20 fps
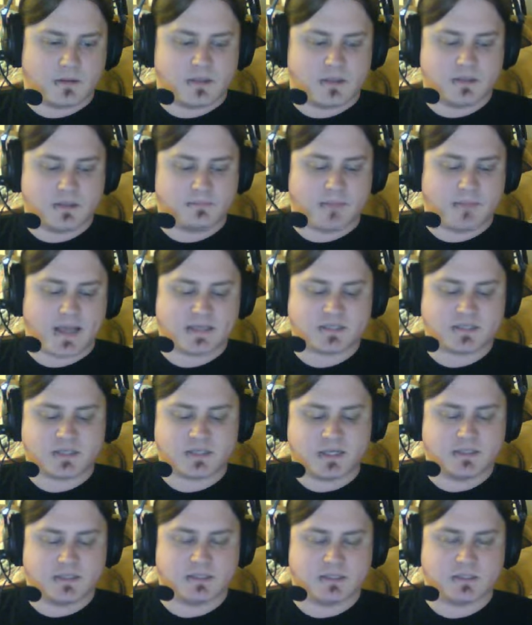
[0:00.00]
Mass
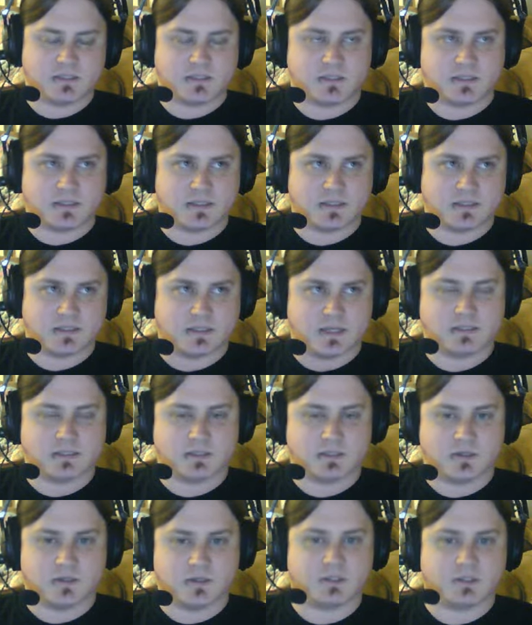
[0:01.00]
Change just isn't
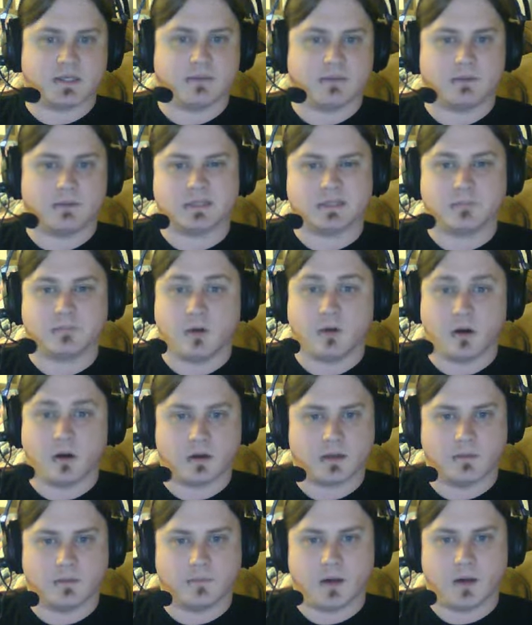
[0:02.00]
as good as Gemini
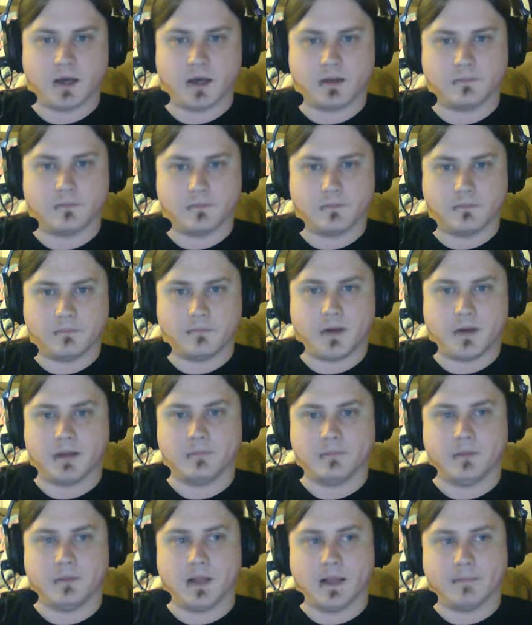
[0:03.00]
Spark in the
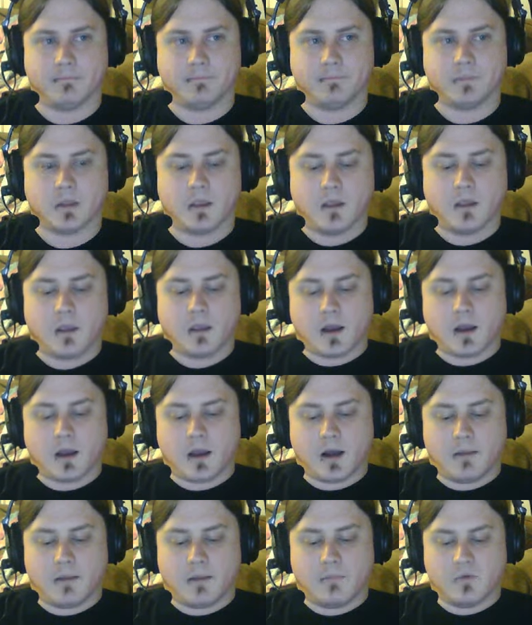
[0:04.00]
bottom line.
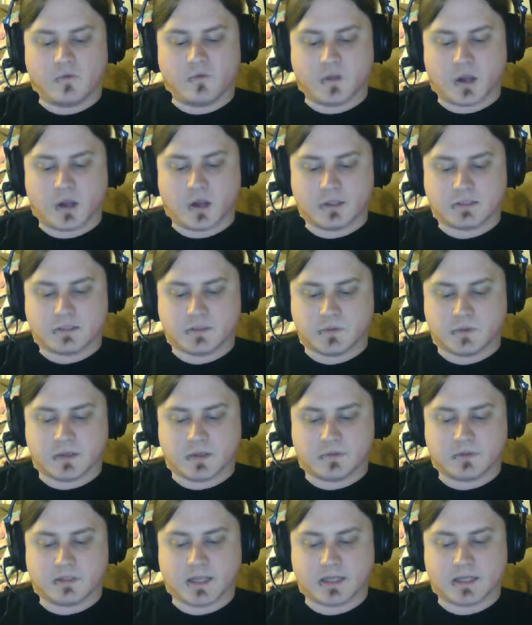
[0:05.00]
Moving on to
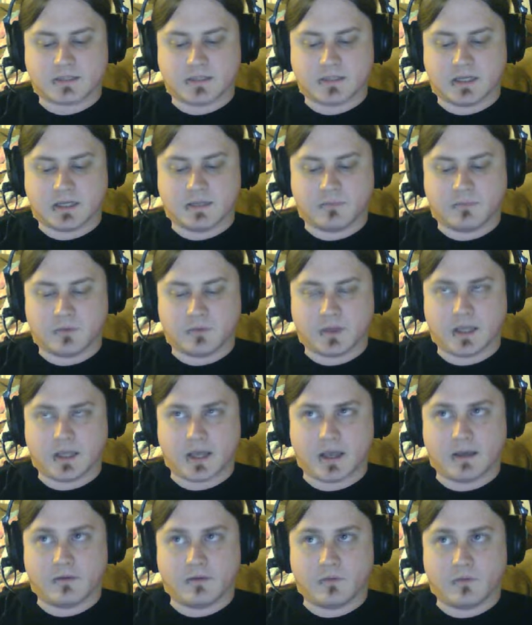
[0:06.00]
another deck type, we
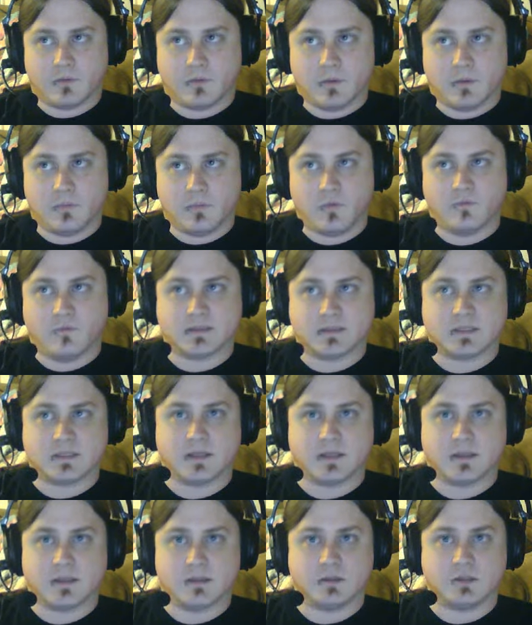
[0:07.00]
move into
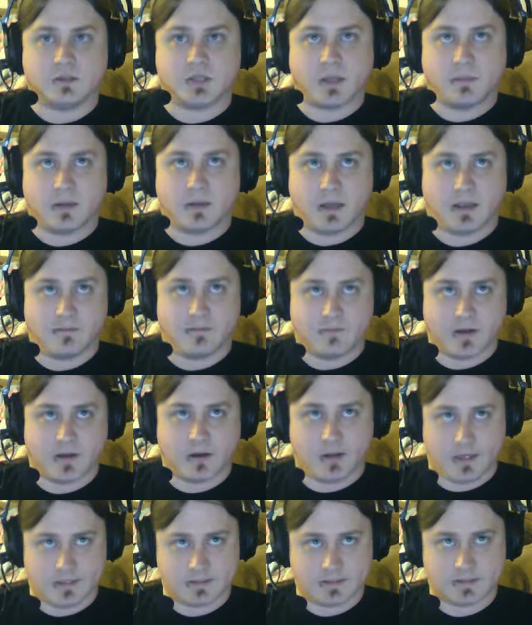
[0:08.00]
the Gemini
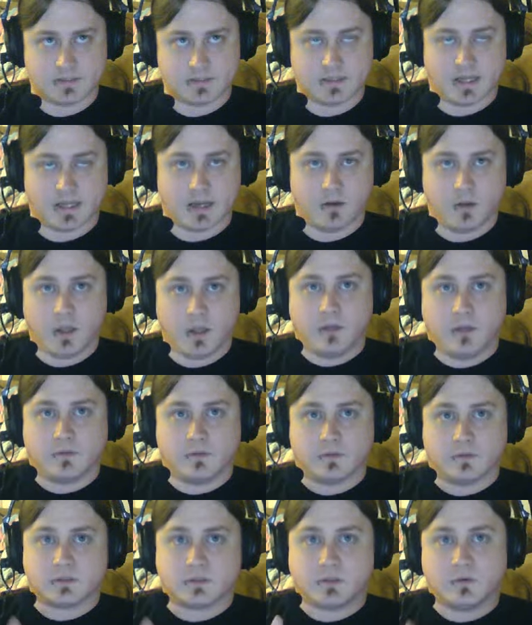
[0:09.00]
variants now.
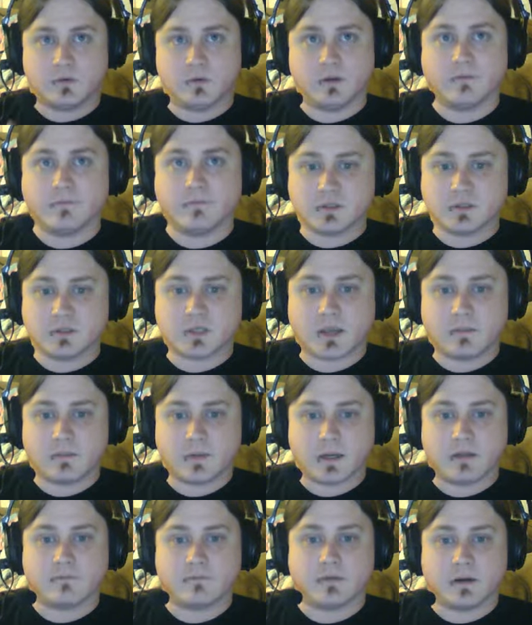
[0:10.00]
There's 2 different
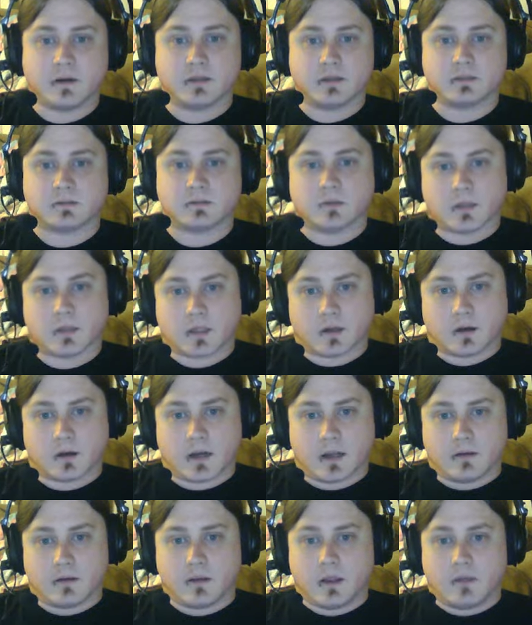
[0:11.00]
Gemini variants running
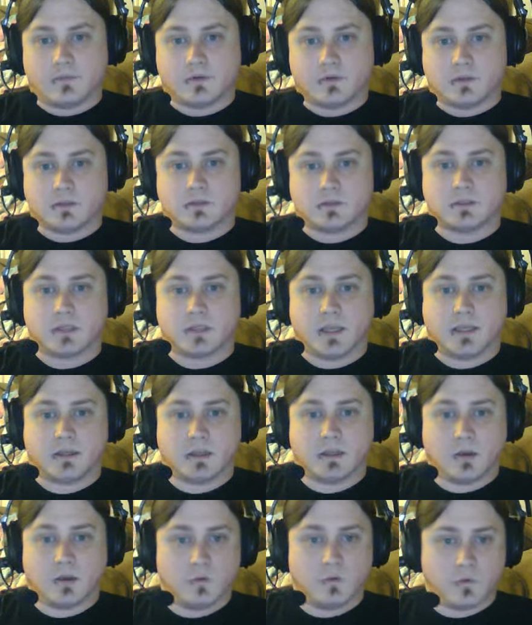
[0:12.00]
around. There's like
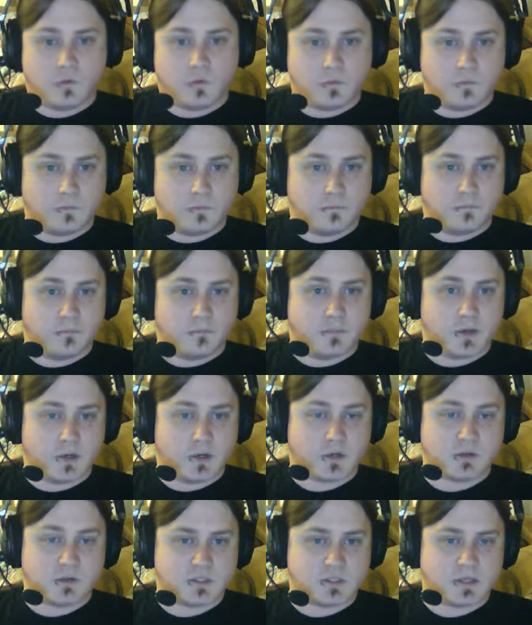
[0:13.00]
the old
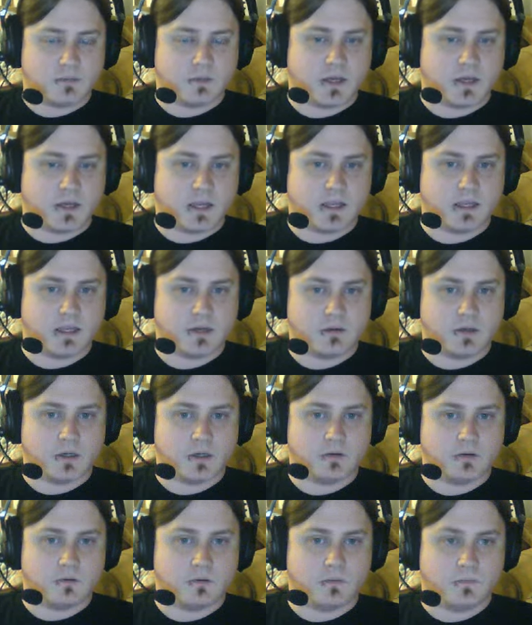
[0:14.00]
Miracle Gemini
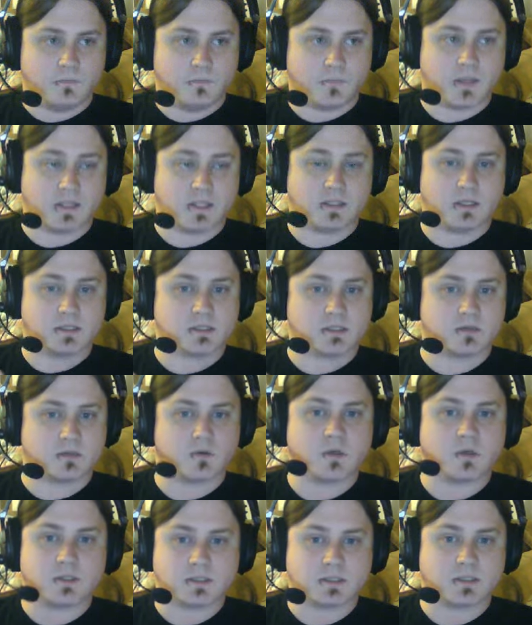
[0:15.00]
hero that doesn't
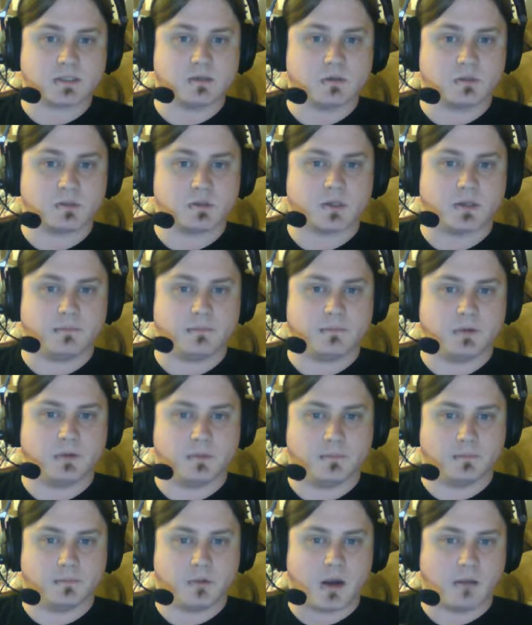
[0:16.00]
run Skill Drain
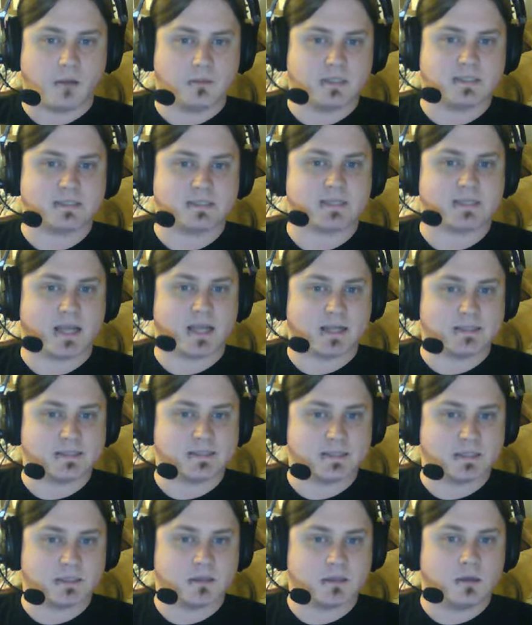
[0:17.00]
but probably
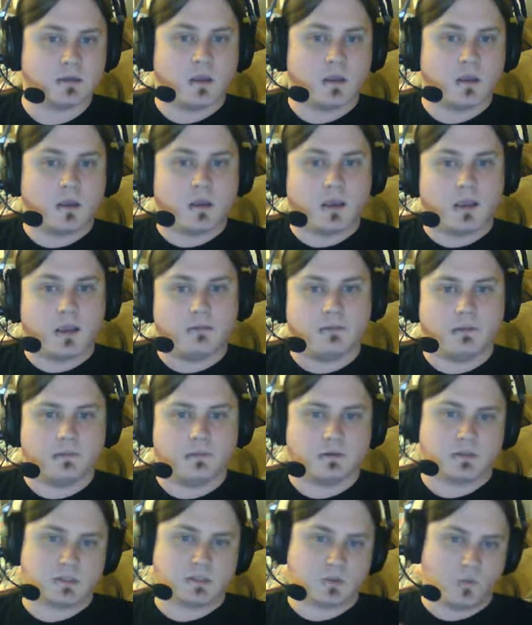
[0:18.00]
sides it, and then
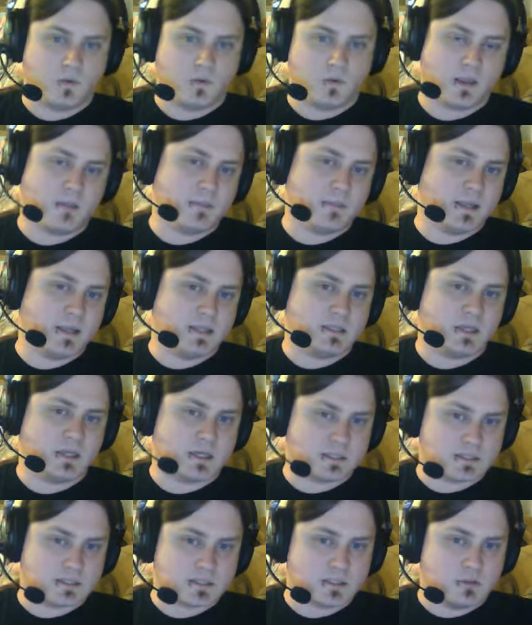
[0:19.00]
there's the one that main
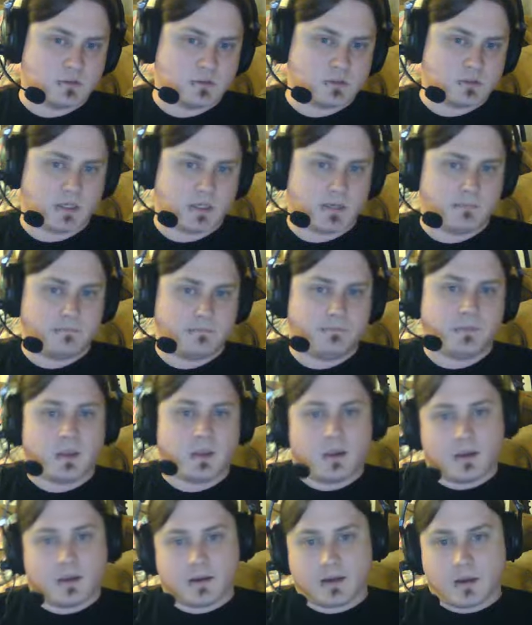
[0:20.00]
decks Skill Drain.
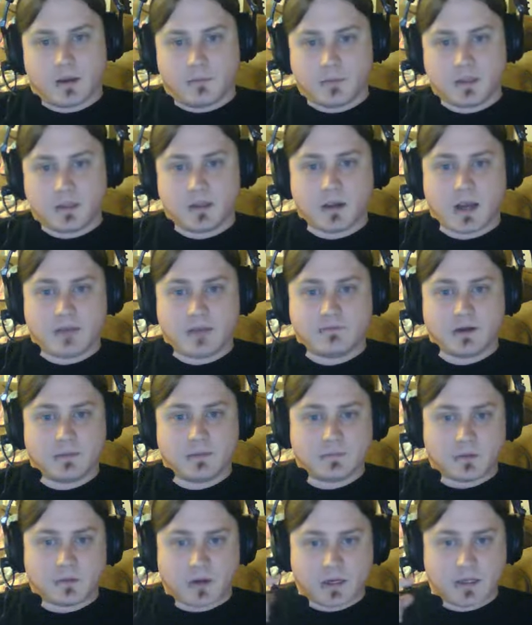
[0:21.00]
Now me, I've
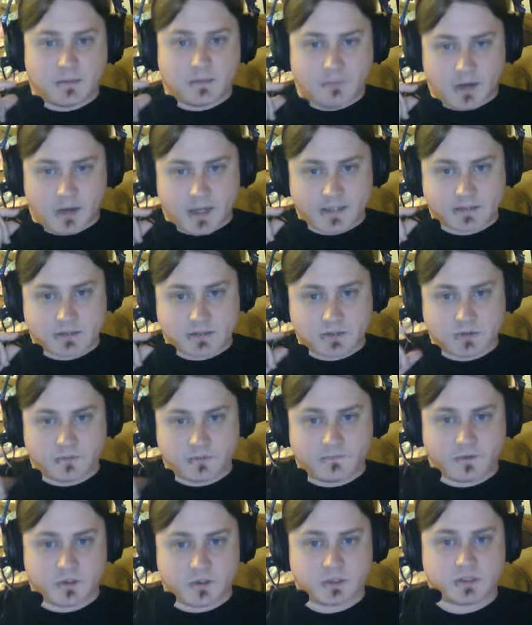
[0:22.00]
upgraded mine to
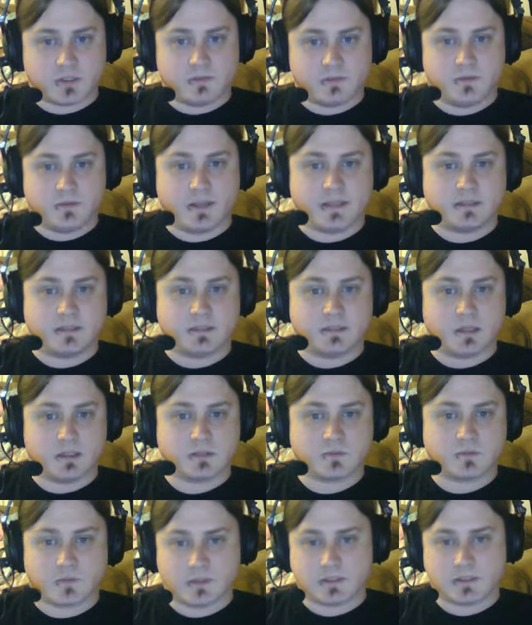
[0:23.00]
the version that
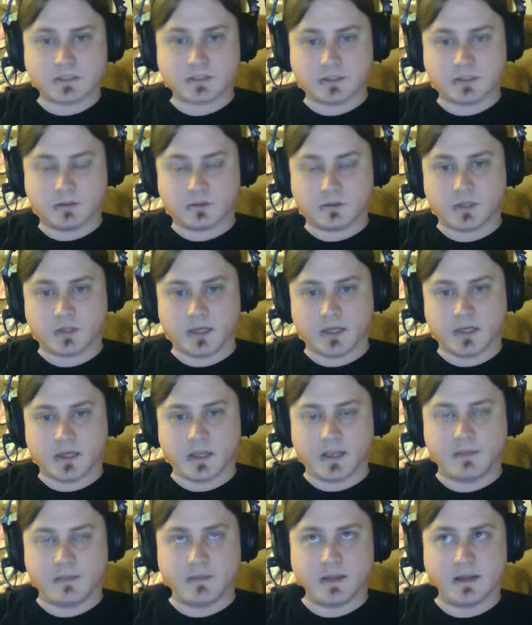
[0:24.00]
does run Skill Drain,
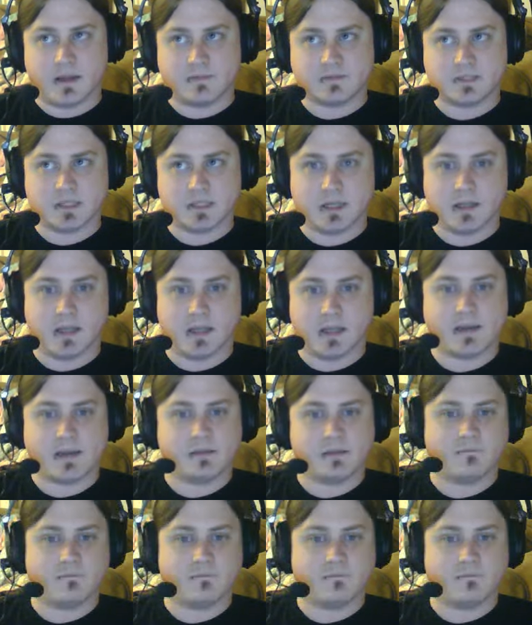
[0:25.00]
and then I've seen a lot of the